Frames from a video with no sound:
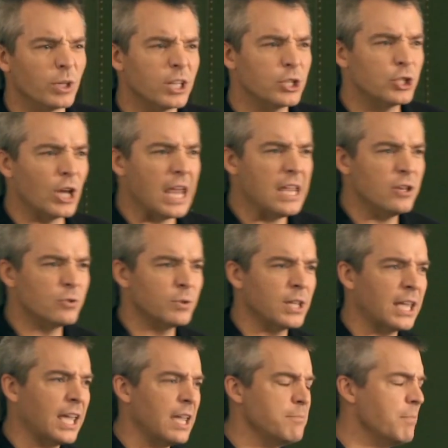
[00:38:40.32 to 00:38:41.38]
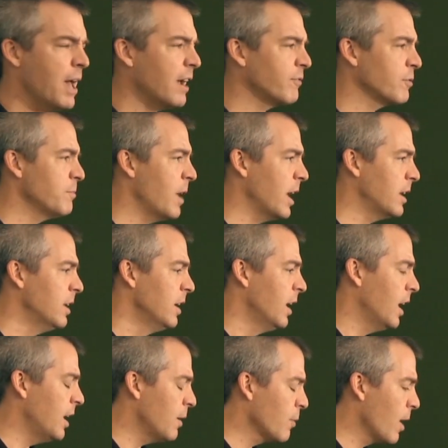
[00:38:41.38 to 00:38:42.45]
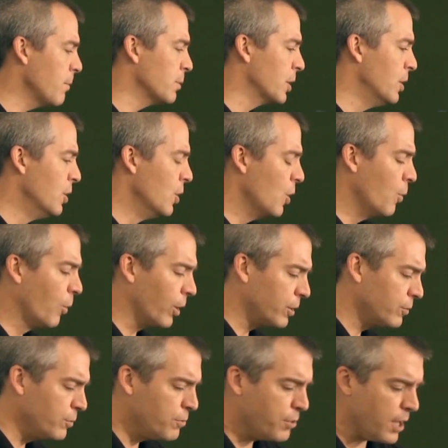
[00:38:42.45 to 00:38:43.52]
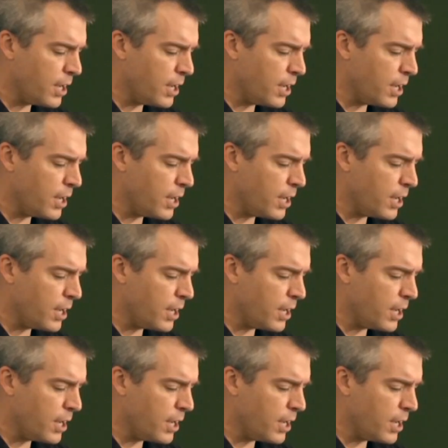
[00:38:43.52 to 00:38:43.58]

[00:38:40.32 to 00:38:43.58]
really changed when they came back from that, and, and they were able to work through